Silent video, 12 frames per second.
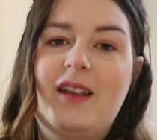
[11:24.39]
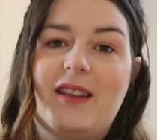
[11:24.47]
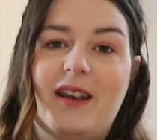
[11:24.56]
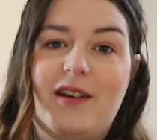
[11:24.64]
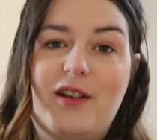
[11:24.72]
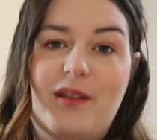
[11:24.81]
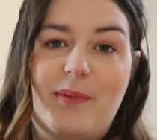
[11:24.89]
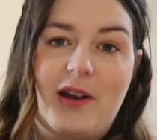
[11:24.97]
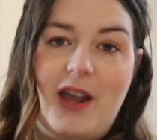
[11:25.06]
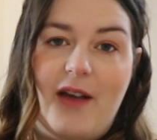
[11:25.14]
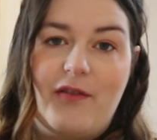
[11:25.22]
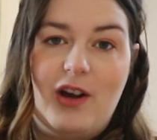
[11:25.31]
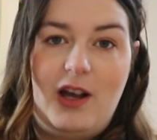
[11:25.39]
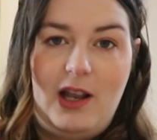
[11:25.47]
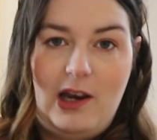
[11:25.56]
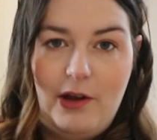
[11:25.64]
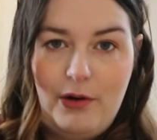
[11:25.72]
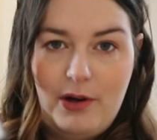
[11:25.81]
Then another pocket, I've got
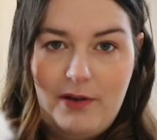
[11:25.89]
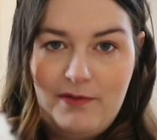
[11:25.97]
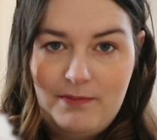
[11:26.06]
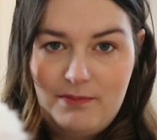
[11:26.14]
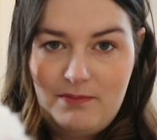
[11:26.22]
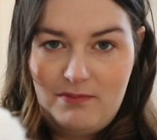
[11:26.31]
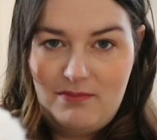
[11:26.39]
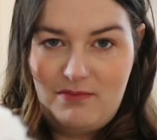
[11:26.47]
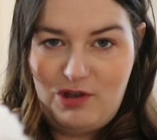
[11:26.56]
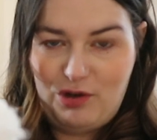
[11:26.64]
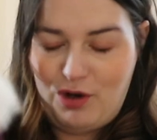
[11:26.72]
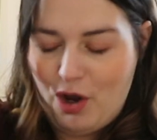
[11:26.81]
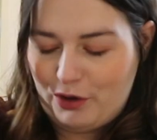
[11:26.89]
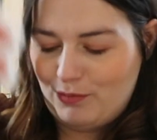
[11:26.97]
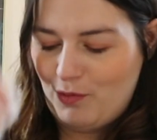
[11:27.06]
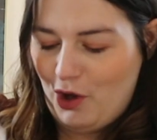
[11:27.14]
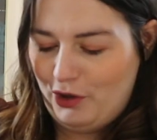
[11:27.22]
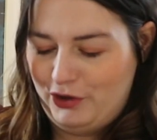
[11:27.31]
a load of just
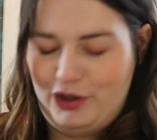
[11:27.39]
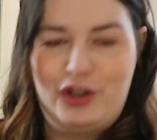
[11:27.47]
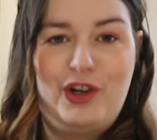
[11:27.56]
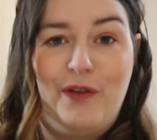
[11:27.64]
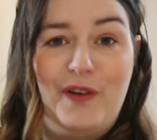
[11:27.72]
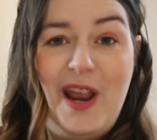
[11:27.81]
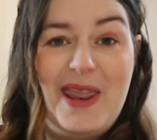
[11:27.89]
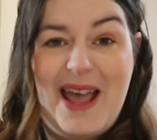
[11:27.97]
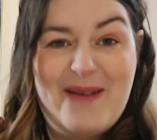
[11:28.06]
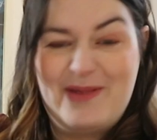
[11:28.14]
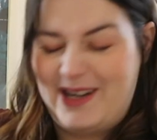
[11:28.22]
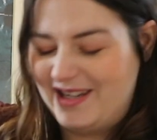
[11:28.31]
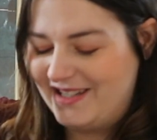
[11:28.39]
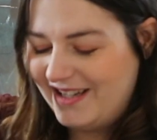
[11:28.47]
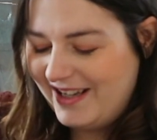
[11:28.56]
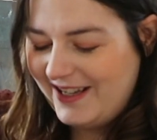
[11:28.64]
cotton wool just shoved in there, because